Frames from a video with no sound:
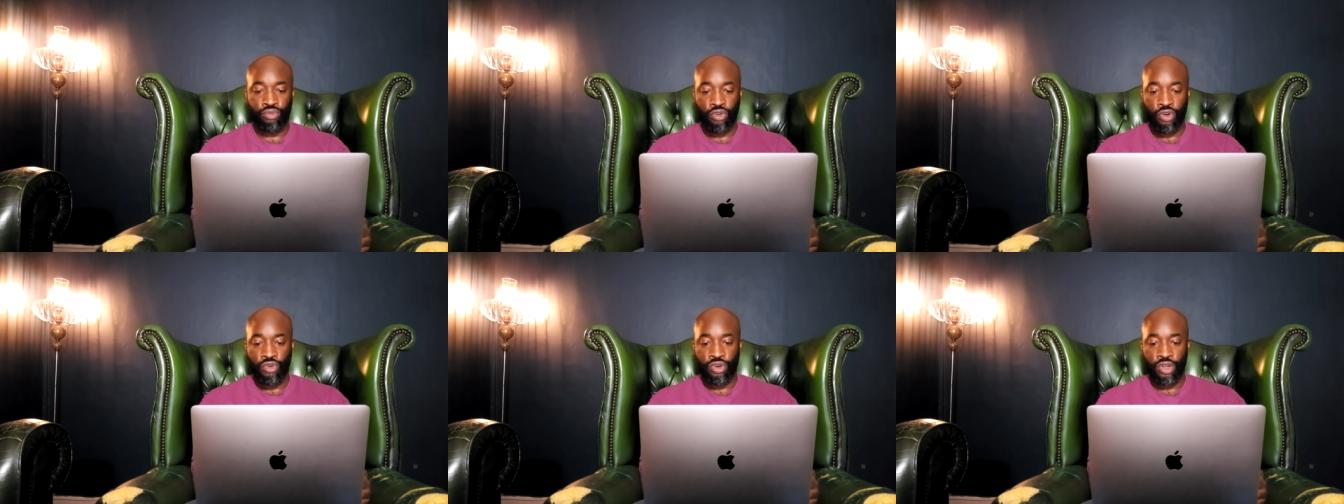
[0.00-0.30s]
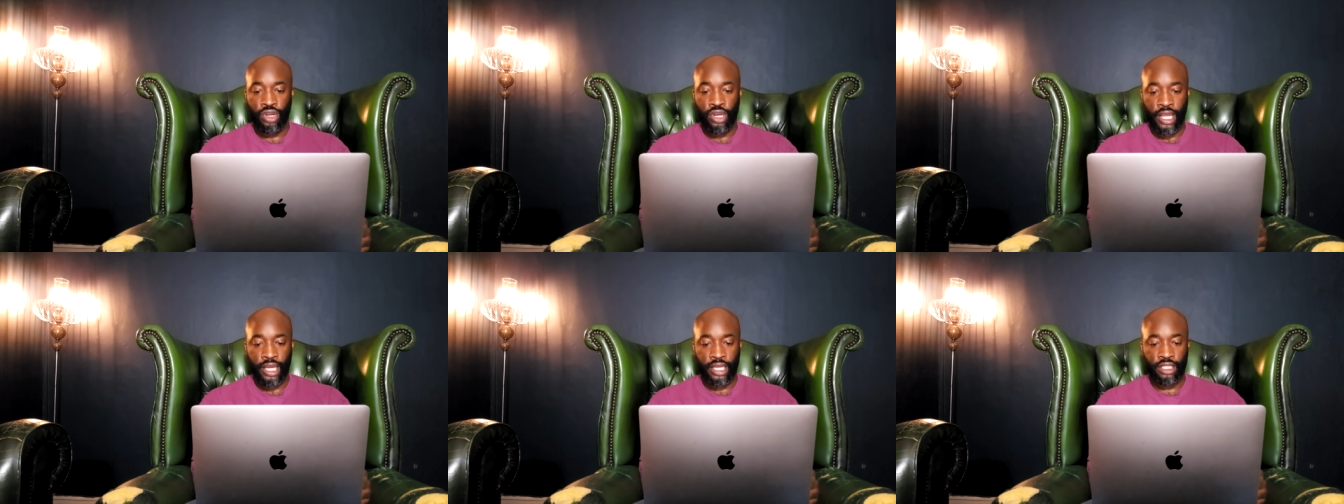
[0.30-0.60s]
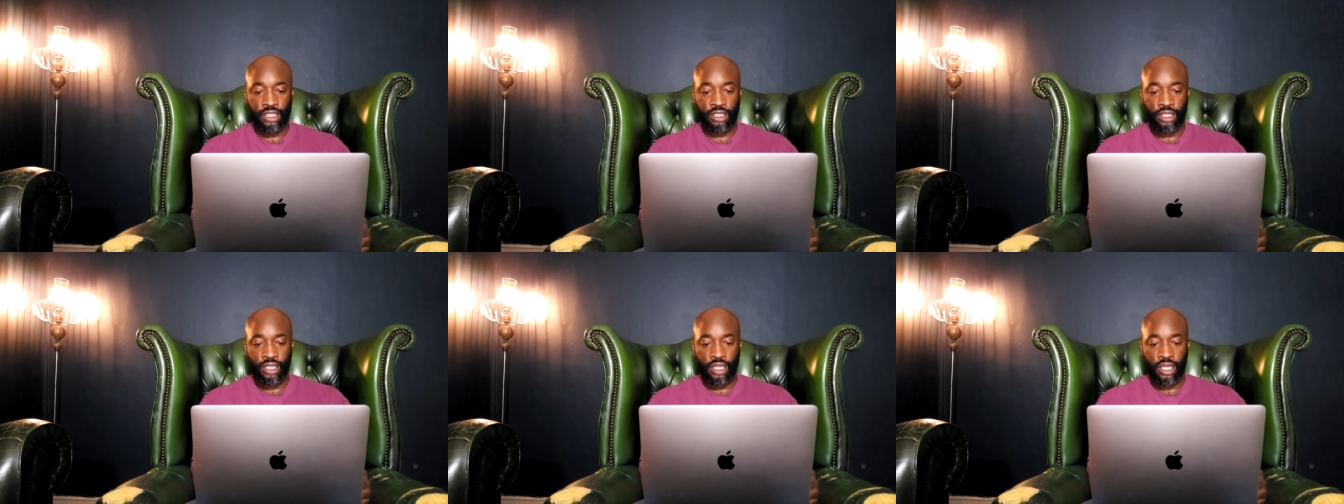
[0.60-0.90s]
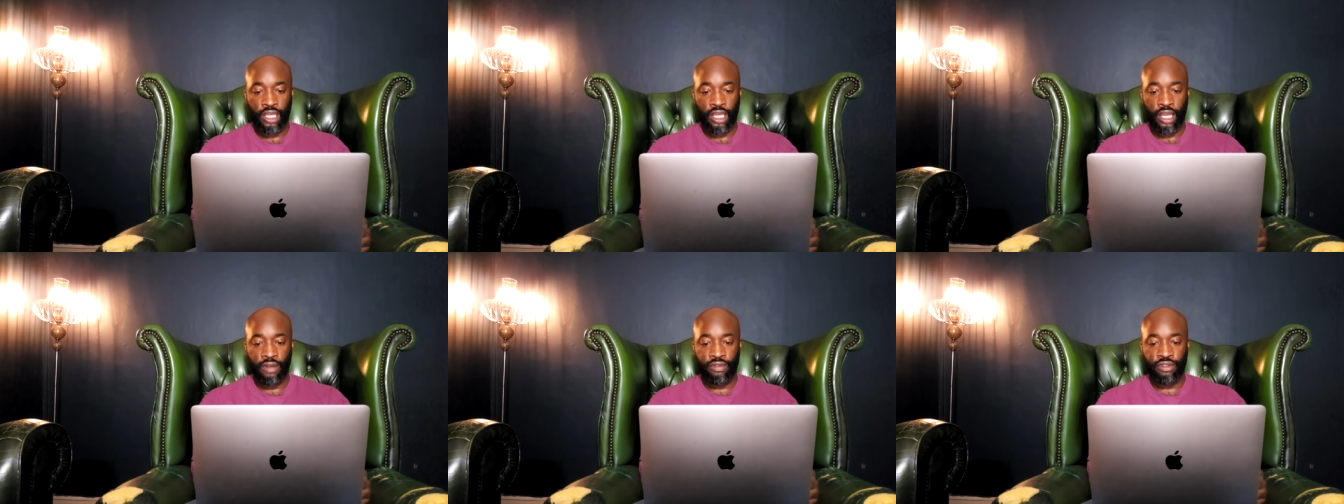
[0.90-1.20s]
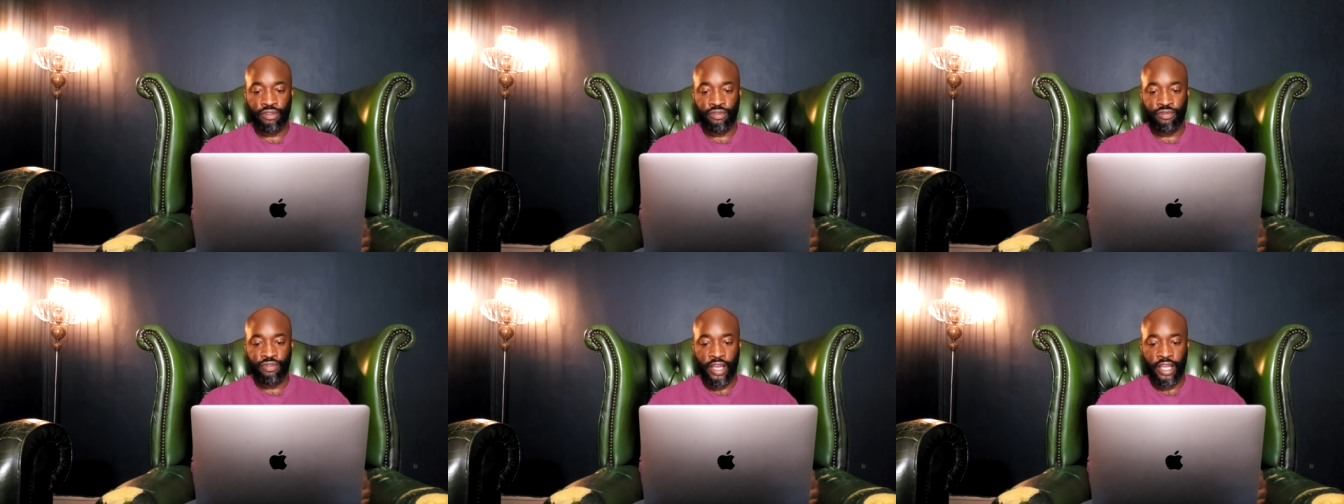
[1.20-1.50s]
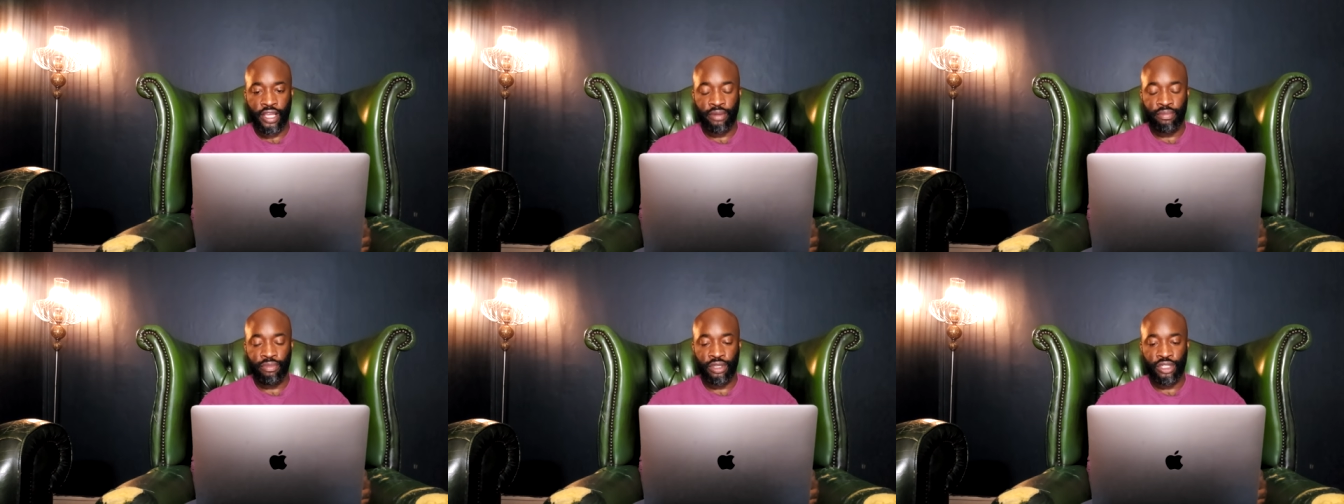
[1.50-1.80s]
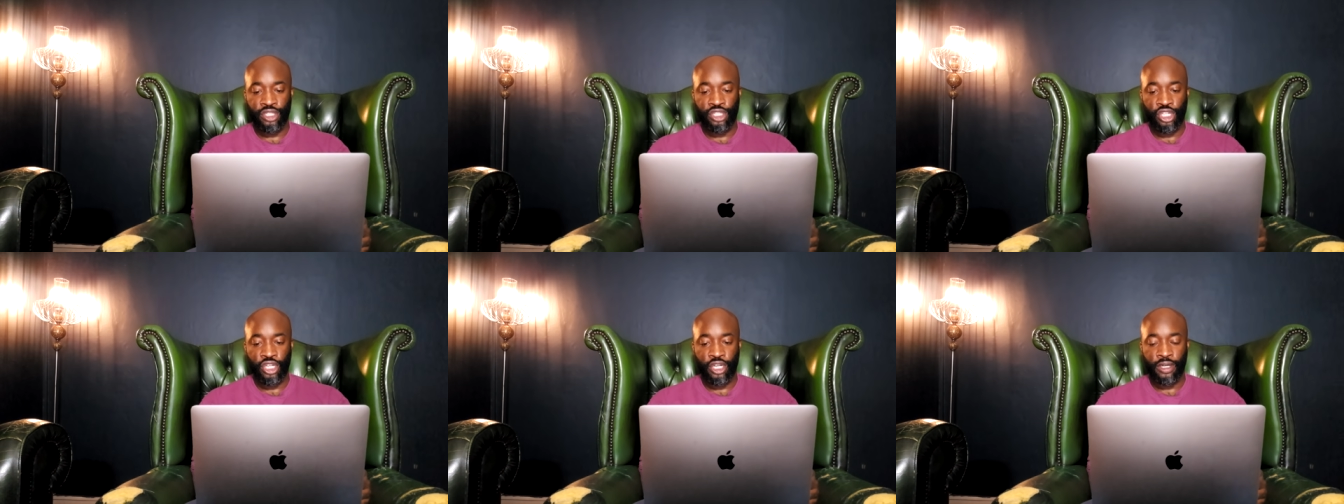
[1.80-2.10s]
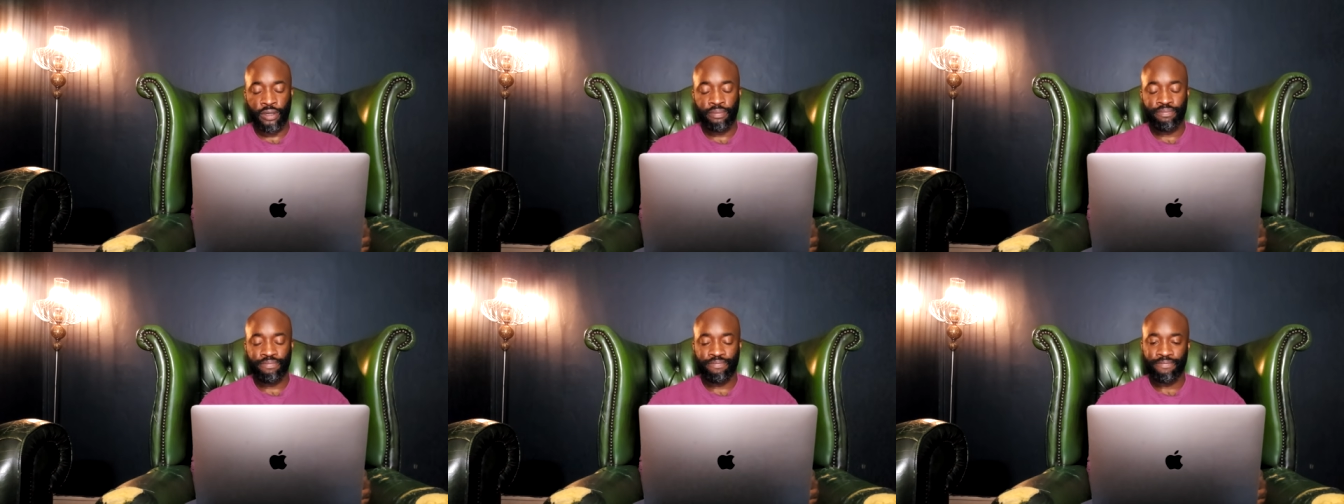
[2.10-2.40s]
Broner next. I'd love to fight him this year.